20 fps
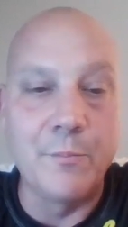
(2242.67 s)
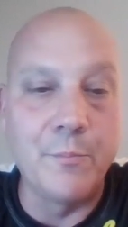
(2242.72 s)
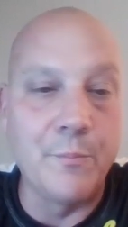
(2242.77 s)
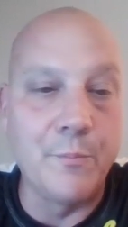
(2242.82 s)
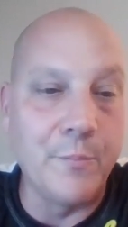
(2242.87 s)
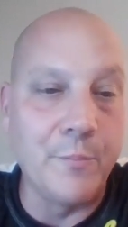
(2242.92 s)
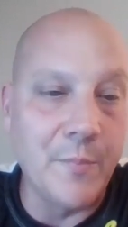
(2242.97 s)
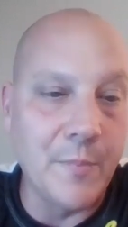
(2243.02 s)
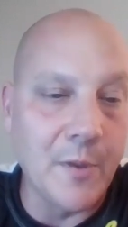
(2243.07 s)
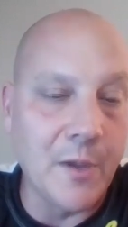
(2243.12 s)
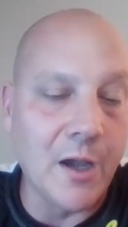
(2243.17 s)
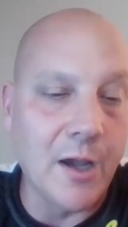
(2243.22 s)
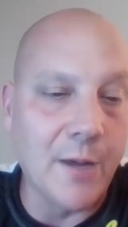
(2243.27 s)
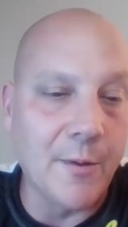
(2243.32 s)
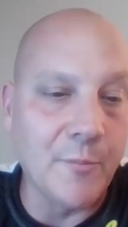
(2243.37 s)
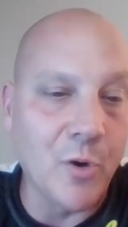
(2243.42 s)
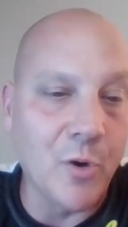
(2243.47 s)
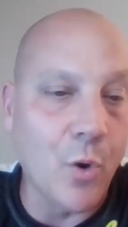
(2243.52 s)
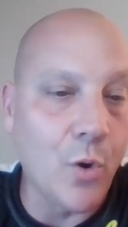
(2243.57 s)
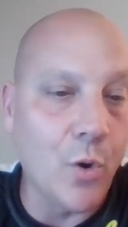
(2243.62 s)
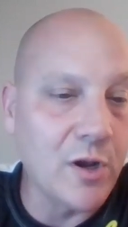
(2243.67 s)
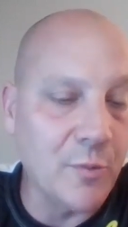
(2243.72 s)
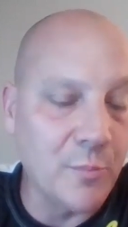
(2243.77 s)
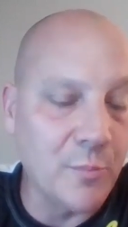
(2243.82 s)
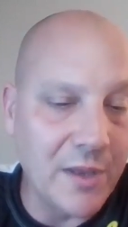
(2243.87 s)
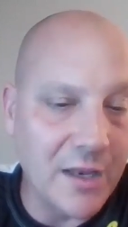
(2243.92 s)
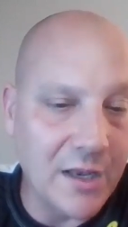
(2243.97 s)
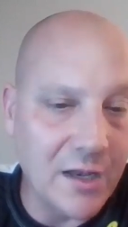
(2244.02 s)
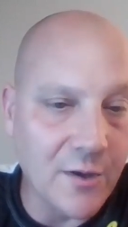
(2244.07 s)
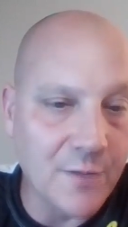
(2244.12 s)
Um, going to
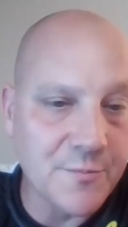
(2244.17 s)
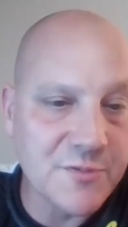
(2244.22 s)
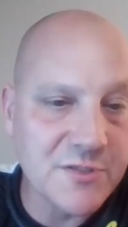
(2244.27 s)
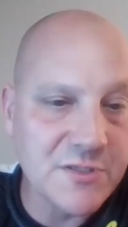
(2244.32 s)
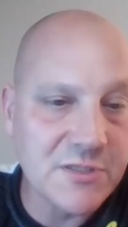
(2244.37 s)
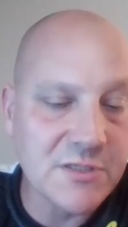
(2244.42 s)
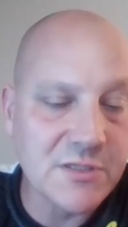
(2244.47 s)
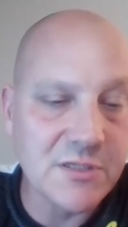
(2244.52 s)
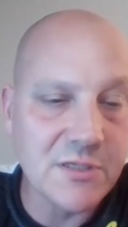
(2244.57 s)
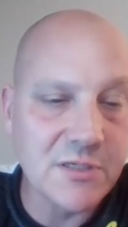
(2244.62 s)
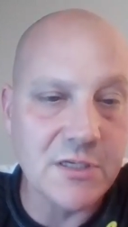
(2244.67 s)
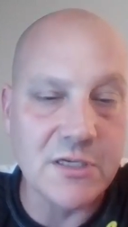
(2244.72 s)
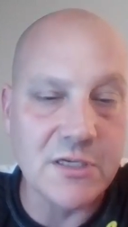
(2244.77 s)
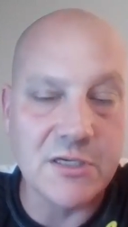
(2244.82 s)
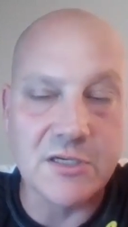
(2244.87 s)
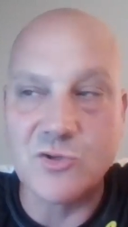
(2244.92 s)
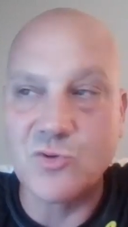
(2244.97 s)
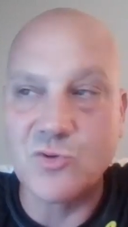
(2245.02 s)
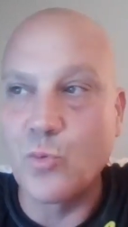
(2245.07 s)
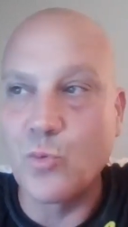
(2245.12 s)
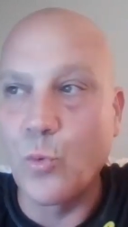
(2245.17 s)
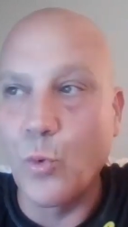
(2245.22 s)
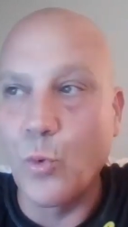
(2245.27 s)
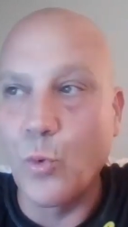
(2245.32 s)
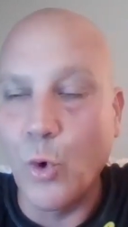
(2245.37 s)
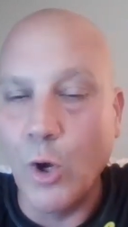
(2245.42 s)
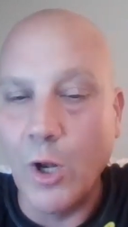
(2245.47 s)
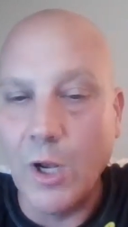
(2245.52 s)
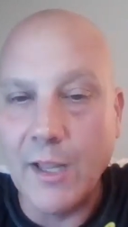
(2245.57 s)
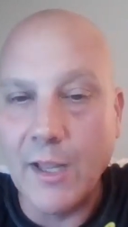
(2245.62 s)
meetups is
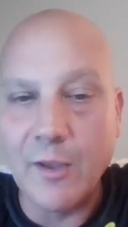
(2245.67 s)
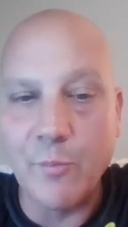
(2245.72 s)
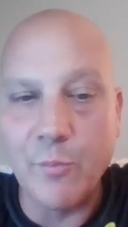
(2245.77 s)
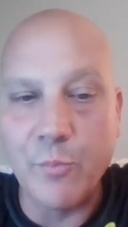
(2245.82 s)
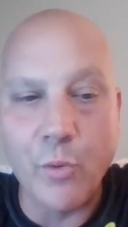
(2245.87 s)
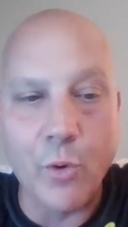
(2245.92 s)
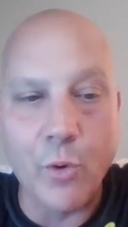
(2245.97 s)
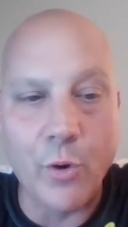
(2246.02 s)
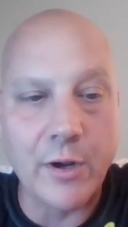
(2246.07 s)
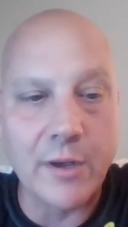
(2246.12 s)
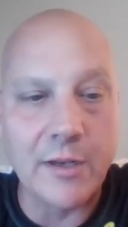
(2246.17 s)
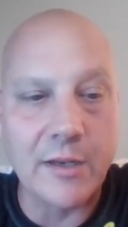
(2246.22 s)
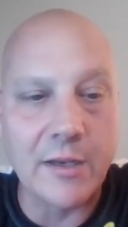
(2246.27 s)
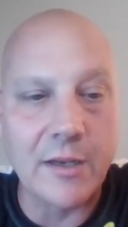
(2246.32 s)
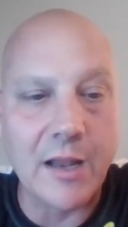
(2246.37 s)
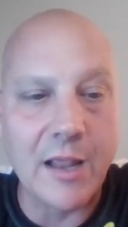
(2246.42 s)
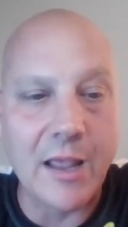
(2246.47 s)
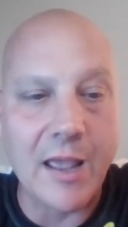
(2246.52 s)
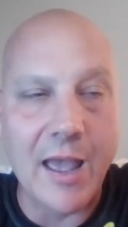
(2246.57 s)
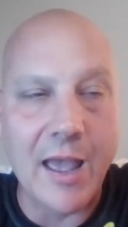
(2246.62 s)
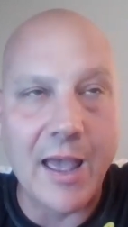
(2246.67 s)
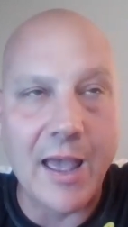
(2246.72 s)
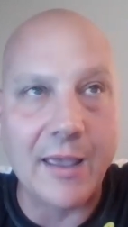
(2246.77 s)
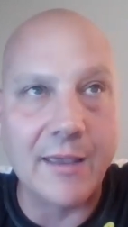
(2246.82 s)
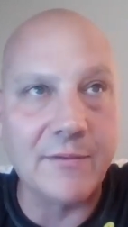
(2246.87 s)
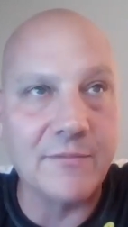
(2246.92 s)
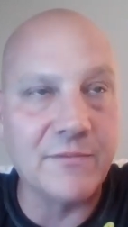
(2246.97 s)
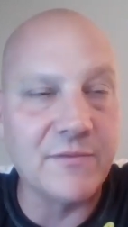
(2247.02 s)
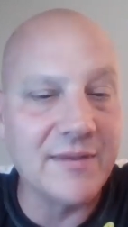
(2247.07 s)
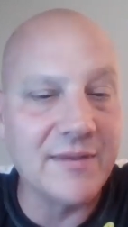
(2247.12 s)
really important.
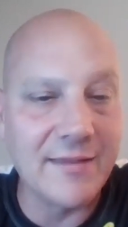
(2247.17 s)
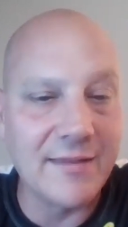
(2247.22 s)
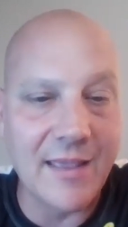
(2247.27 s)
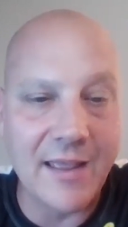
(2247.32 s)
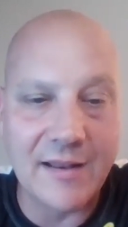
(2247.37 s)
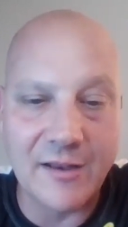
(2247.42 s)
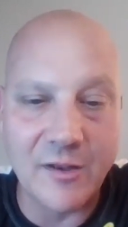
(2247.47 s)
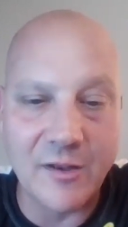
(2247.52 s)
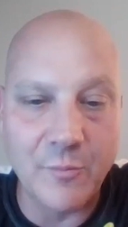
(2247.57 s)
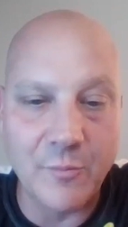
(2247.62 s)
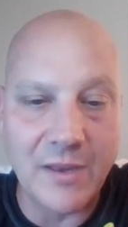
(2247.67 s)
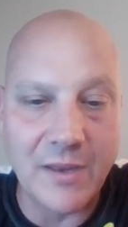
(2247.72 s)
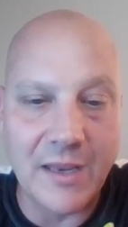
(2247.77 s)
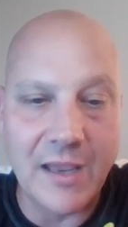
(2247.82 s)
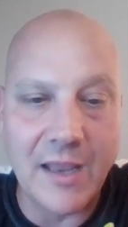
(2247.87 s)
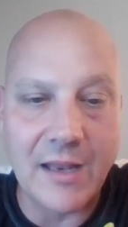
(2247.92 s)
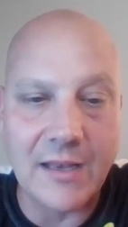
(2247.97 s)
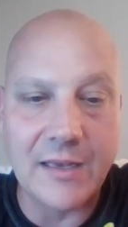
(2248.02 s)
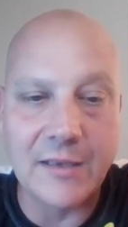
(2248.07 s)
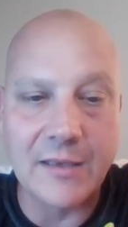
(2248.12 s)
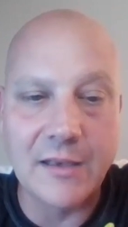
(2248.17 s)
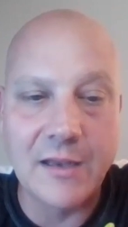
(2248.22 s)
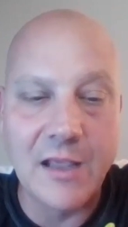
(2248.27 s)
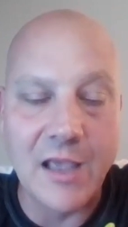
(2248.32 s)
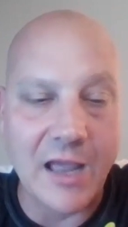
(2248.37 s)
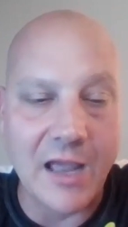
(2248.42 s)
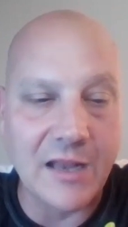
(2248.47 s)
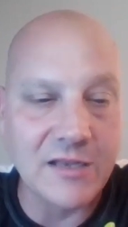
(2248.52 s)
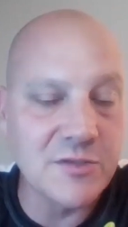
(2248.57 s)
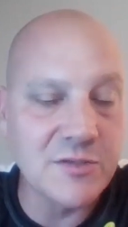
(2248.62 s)
I did that in the beginning.
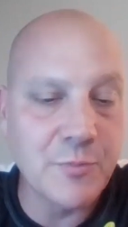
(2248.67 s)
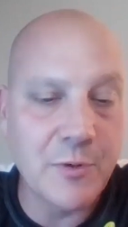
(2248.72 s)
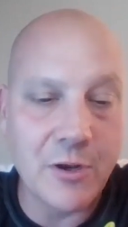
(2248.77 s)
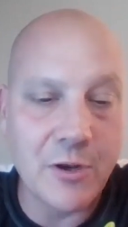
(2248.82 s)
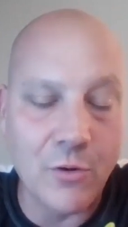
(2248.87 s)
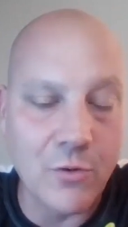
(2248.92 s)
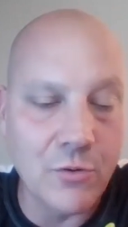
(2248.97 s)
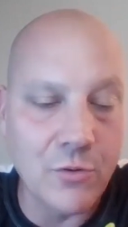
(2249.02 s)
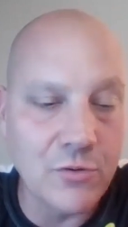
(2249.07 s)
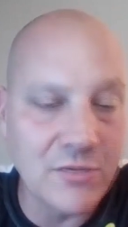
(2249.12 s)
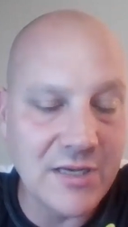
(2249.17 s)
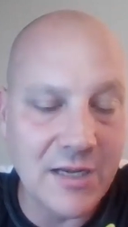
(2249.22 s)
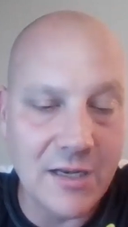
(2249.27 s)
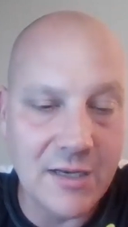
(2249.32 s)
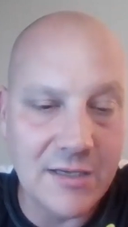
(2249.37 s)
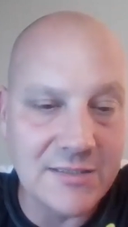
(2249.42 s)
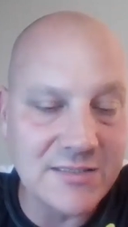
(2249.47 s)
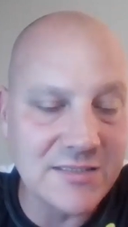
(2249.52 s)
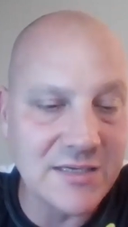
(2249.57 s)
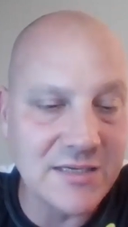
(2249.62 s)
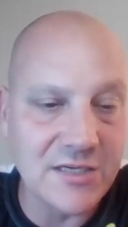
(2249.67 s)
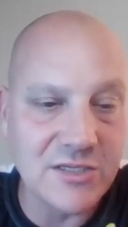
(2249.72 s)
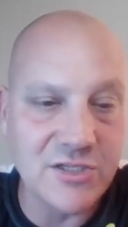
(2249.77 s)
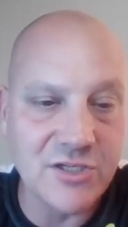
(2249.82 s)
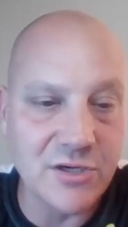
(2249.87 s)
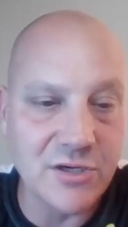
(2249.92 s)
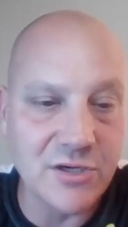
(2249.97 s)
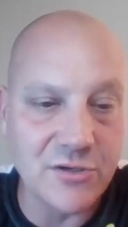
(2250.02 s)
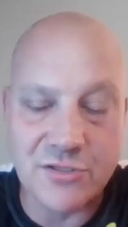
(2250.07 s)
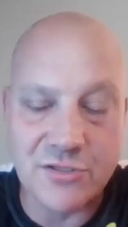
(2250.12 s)
I just been wholesaling
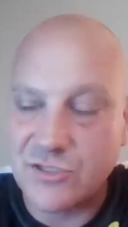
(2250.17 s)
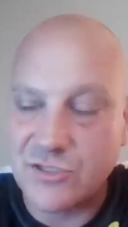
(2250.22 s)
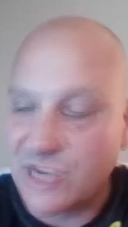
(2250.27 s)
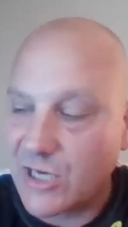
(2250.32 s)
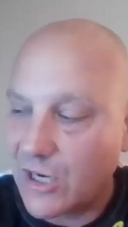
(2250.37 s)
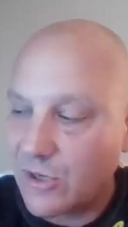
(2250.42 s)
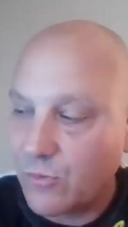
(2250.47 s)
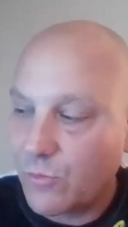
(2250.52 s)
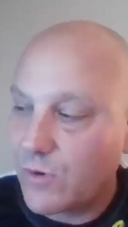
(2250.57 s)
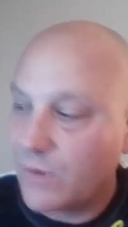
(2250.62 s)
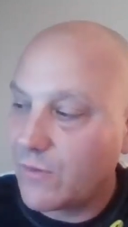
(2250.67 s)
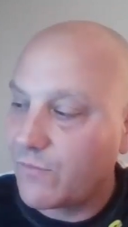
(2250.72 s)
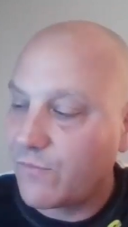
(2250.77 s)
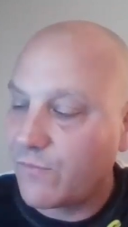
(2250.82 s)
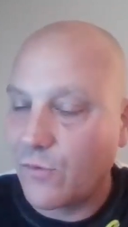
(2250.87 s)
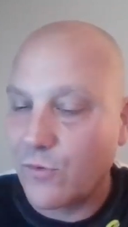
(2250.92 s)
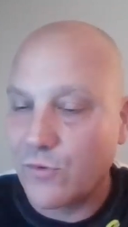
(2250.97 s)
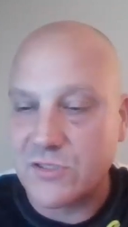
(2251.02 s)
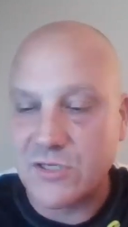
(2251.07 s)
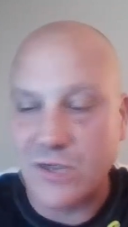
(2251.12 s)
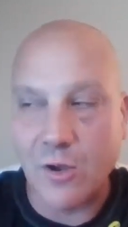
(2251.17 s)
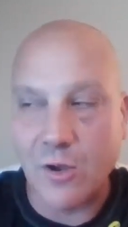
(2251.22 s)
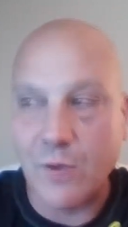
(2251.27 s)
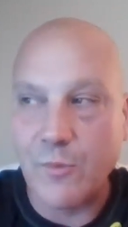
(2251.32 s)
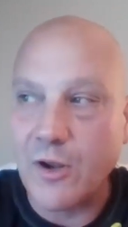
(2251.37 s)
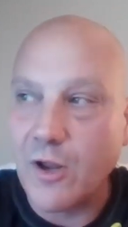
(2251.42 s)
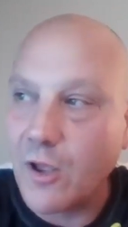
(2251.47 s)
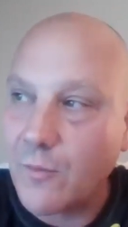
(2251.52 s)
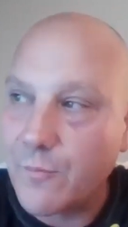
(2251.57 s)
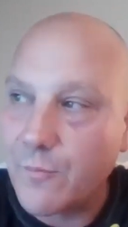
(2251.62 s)
six years. January first
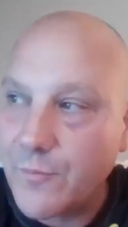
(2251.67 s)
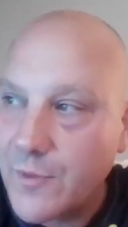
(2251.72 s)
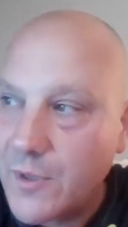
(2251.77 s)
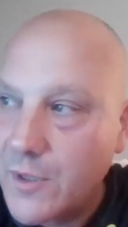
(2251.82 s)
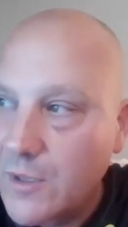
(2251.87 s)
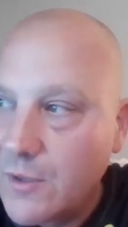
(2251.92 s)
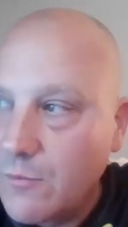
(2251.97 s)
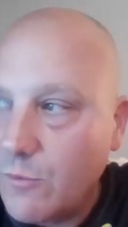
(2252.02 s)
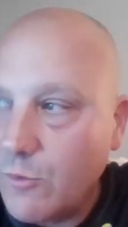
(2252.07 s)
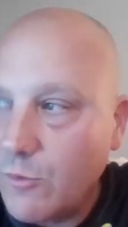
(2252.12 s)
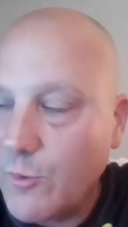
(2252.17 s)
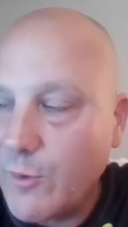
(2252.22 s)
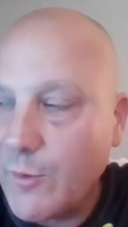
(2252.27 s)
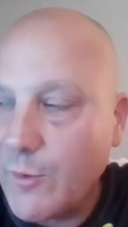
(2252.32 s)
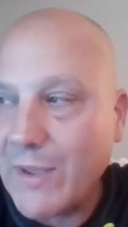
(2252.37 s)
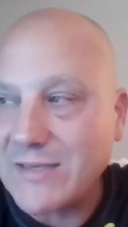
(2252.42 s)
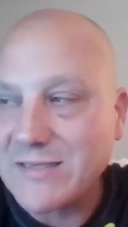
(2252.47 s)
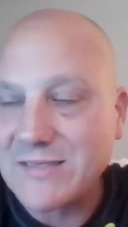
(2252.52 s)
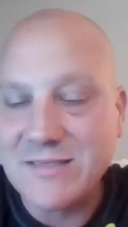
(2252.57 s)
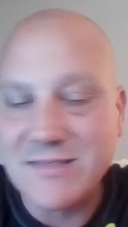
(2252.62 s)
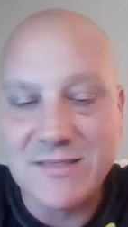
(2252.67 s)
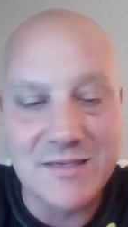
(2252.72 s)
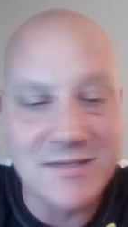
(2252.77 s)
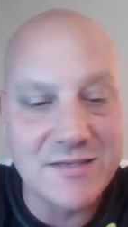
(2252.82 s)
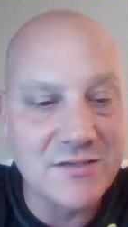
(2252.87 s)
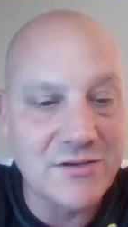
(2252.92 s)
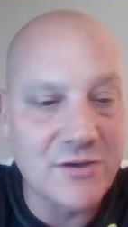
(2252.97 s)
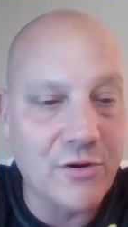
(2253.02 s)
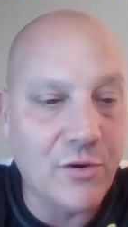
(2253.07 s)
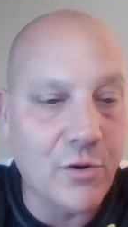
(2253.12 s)
coming up will be my
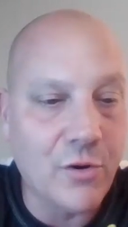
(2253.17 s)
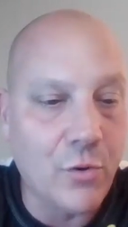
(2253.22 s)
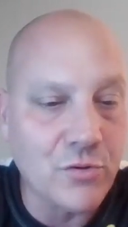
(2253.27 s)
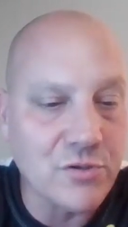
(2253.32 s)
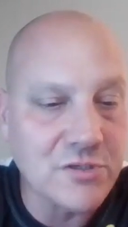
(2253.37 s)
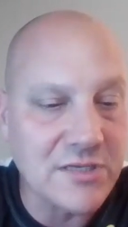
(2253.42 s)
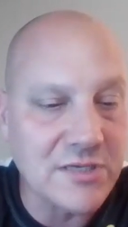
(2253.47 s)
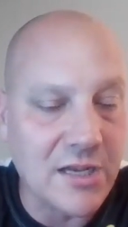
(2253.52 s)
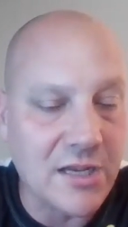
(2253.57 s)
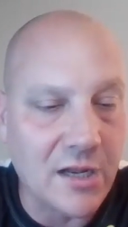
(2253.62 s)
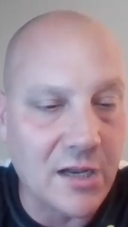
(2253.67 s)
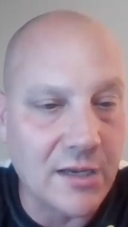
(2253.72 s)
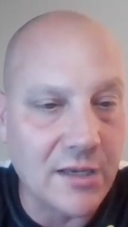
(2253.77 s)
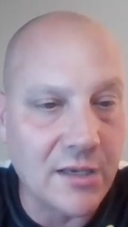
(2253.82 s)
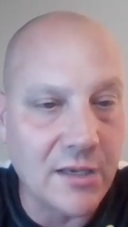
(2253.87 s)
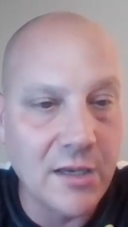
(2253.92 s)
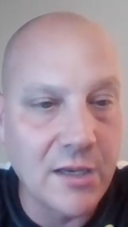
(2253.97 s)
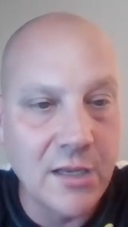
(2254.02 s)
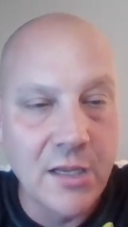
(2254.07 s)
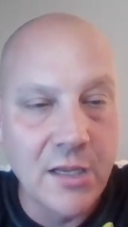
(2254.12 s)
sixth year of wholesaling.